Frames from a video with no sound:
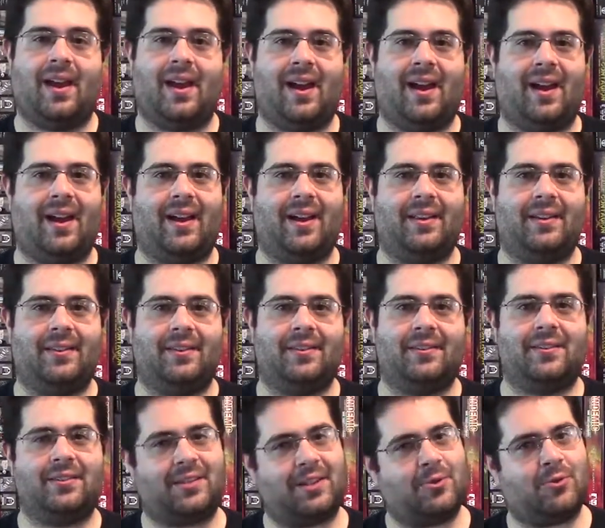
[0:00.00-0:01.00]
And
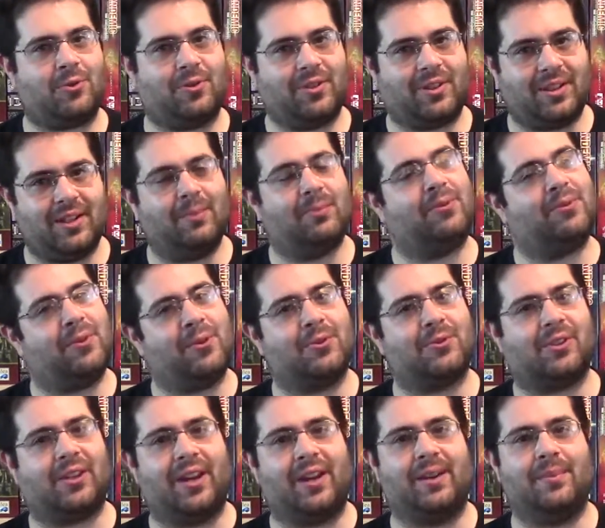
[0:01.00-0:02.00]
the central theme of
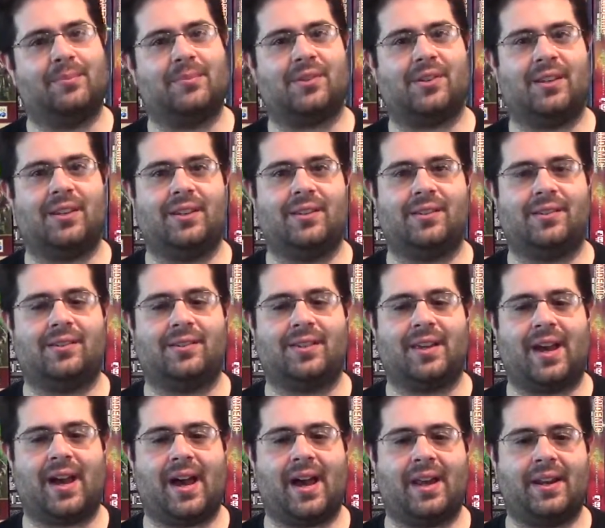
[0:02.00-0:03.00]
those games is
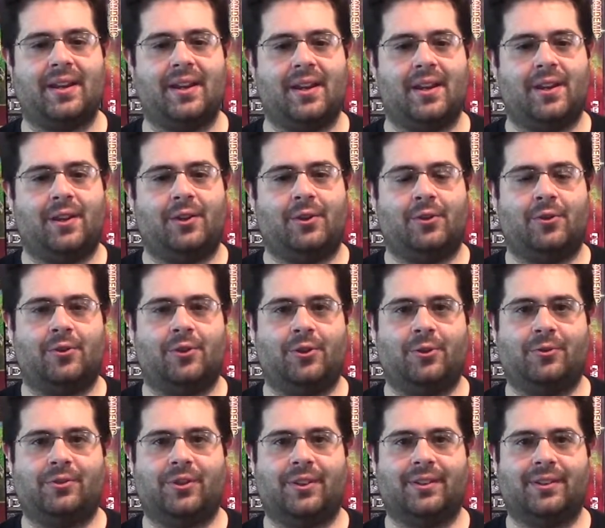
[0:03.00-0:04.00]
that you're
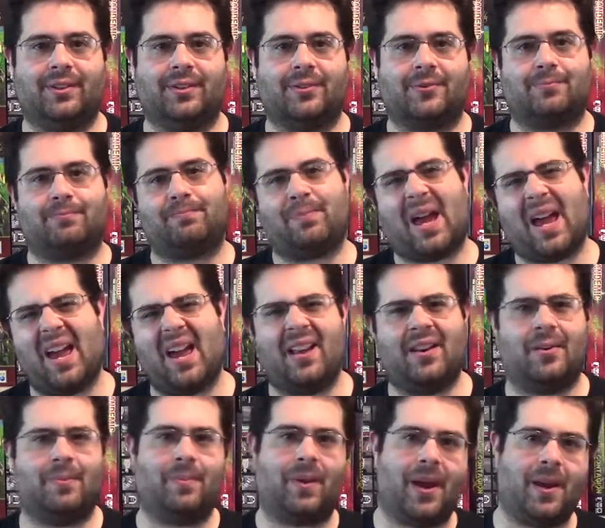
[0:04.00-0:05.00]
using this pen
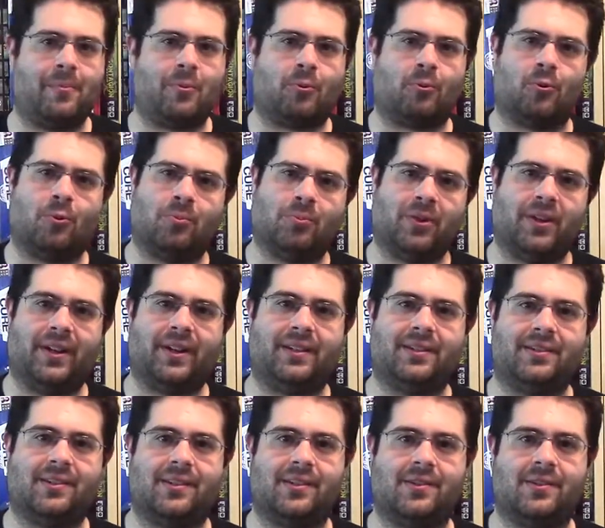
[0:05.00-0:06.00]
and paper role playing
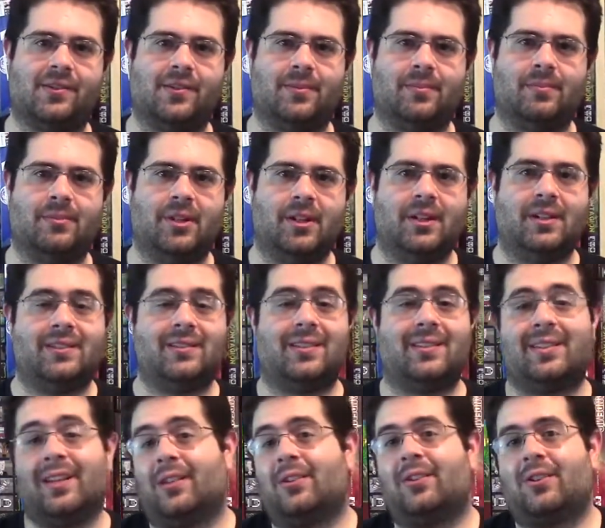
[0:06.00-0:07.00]
system to
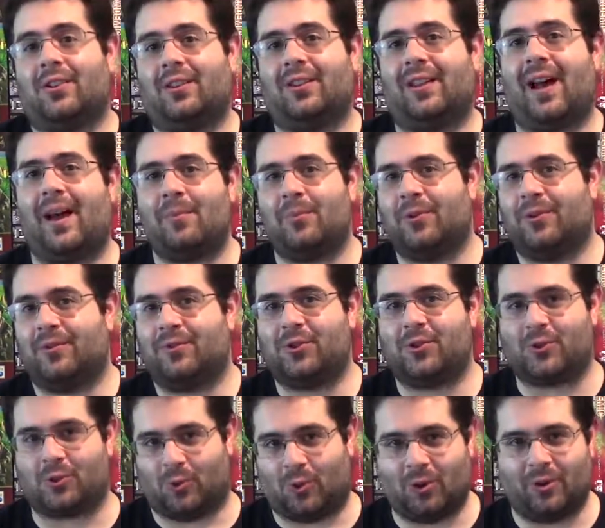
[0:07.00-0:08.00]
tell a collaborative
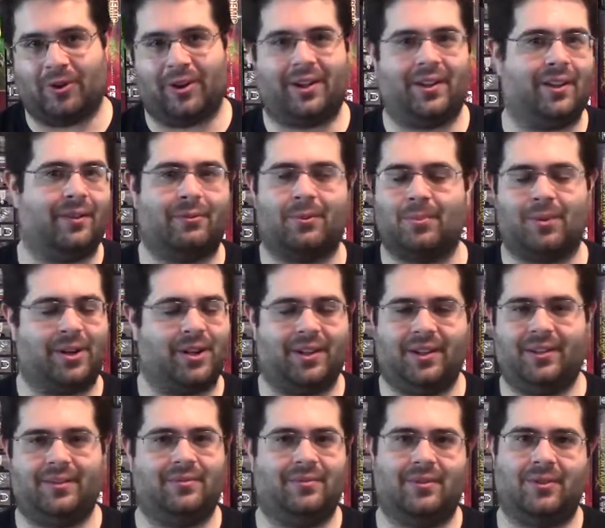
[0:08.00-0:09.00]
story.
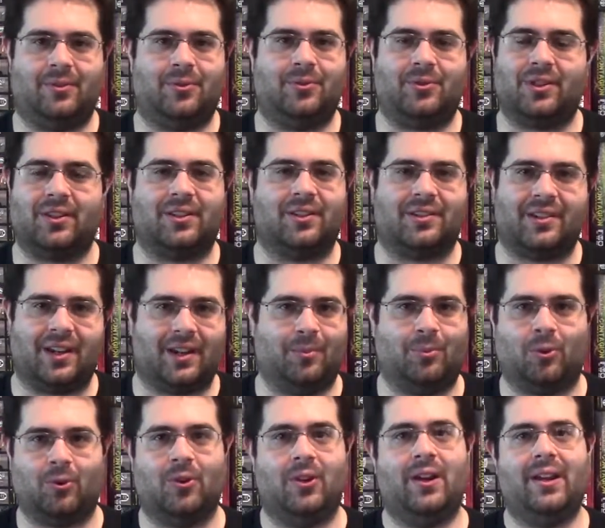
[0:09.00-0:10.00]
Everybody who's at the
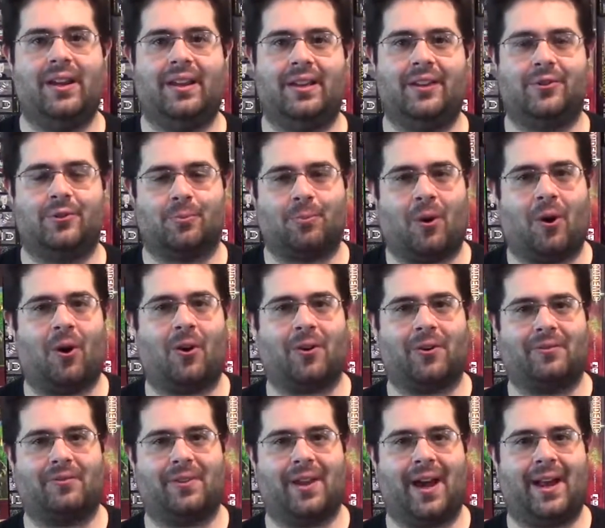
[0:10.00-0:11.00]
table is a part
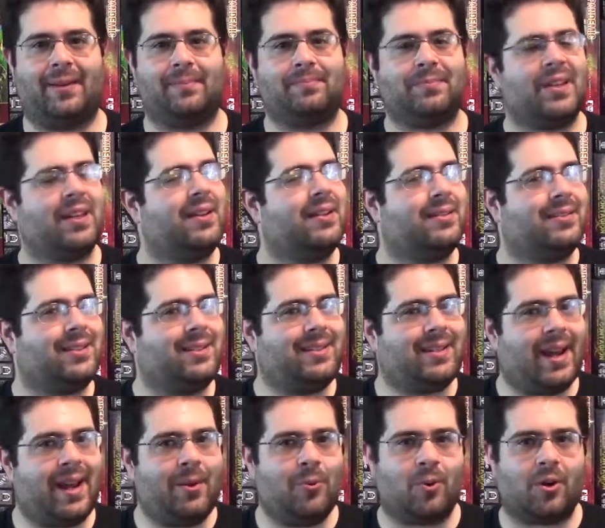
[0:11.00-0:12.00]
of that.
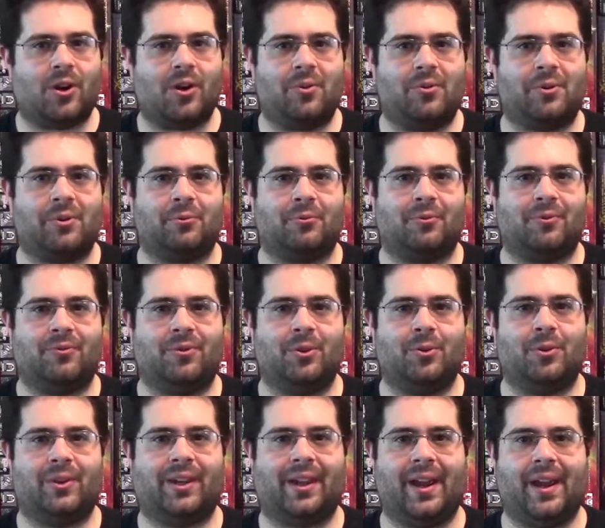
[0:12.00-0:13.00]
Today, we're going to
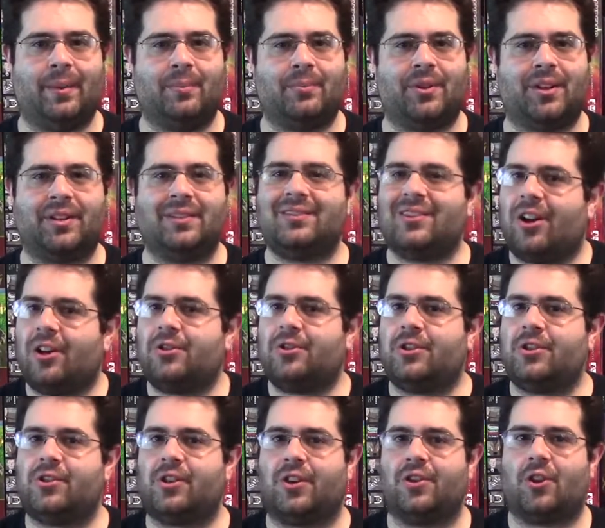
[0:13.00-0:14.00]
review a game that
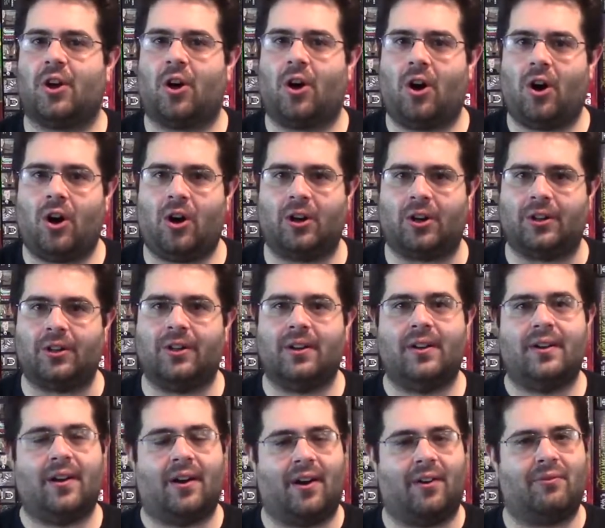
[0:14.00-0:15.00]
touches on the heart
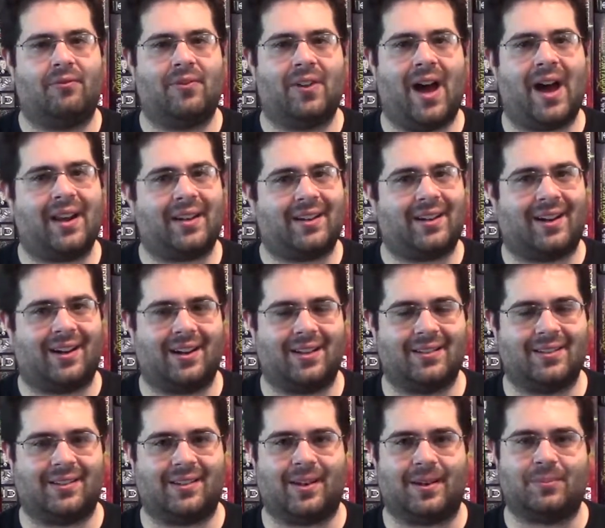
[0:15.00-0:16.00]
of that
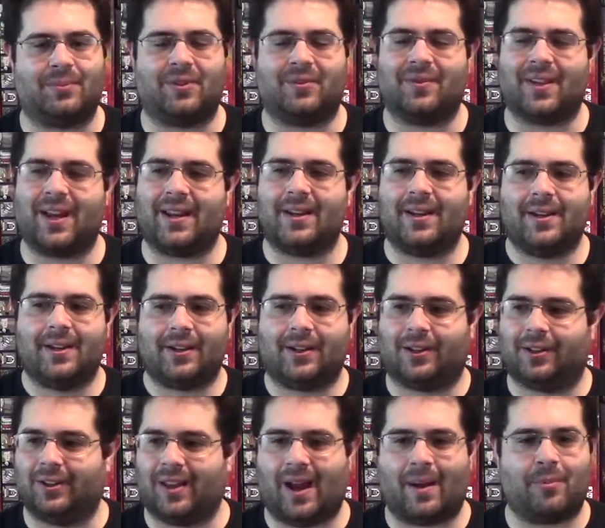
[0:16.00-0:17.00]
concept, of that
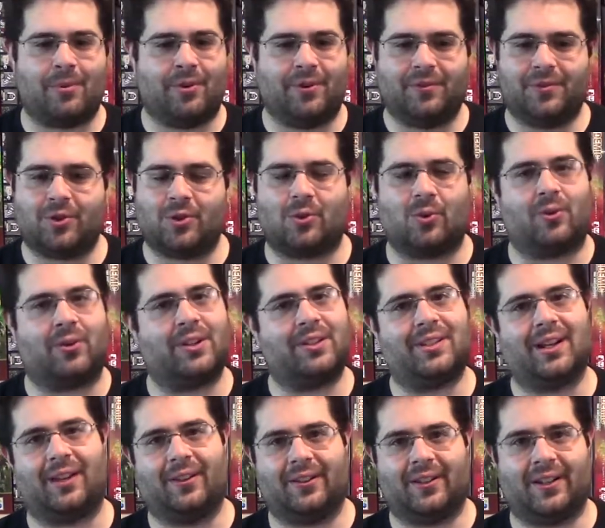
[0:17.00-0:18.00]
collaborative
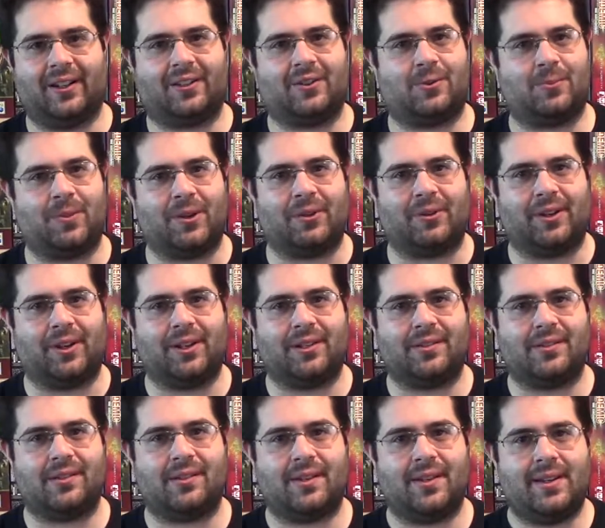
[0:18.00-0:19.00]
storytelling
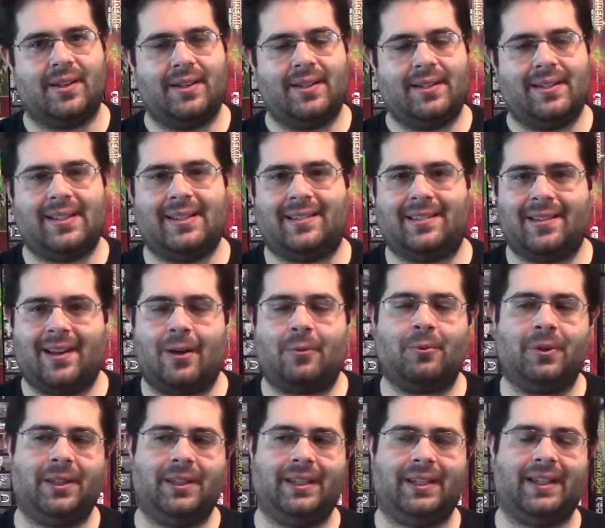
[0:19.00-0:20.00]
experience. It's not
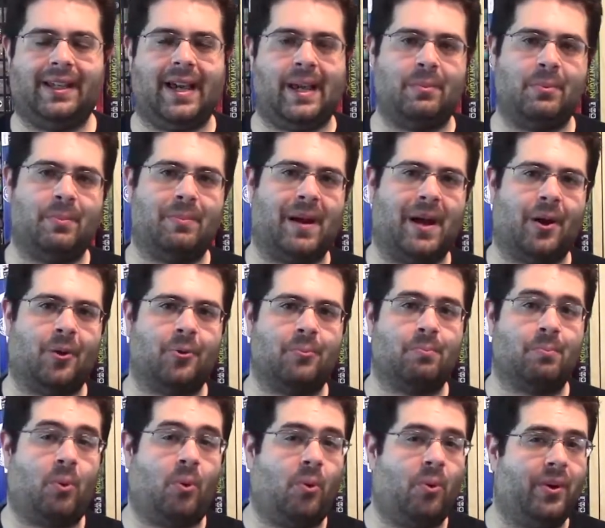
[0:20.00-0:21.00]
really a game
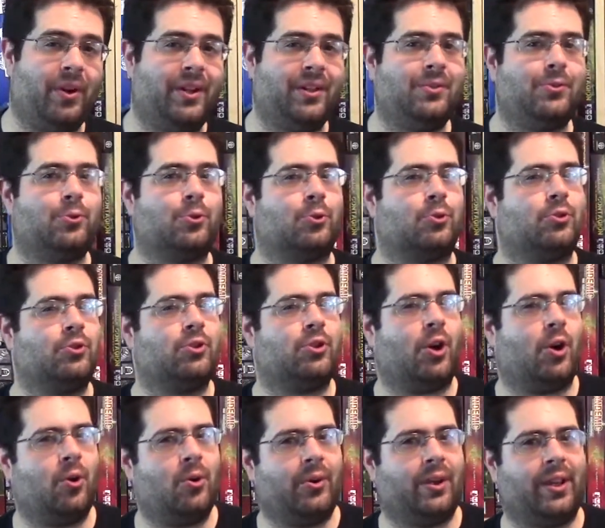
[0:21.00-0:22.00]
about points or
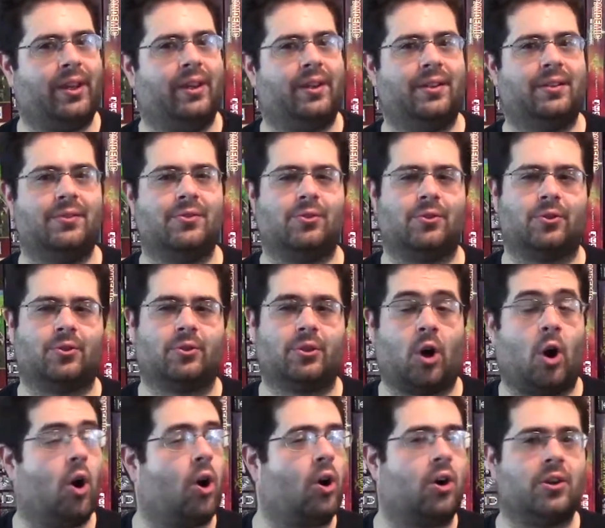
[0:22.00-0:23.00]
tokens or
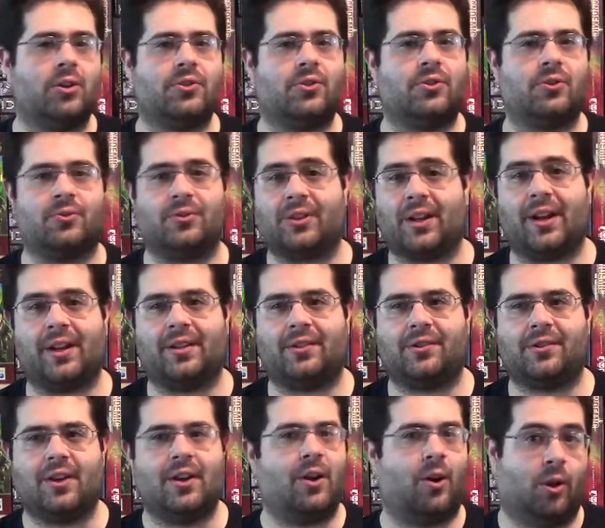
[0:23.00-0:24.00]
cards or
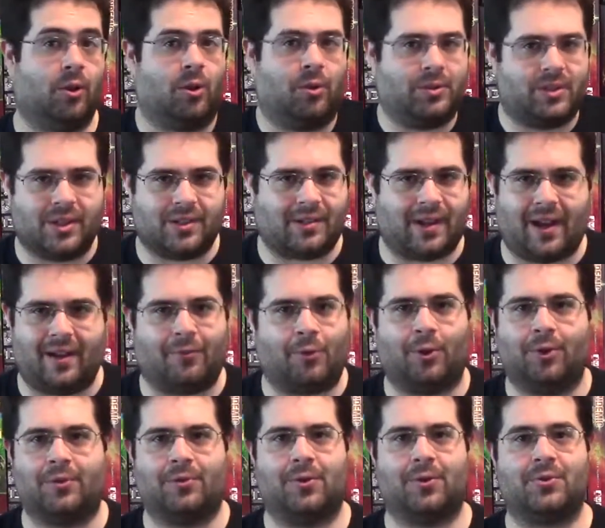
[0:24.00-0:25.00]
dice, although it does have
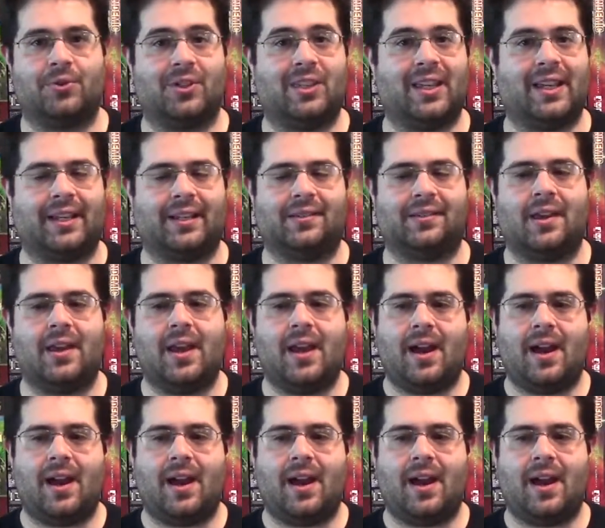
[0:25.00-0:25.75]
all of those things.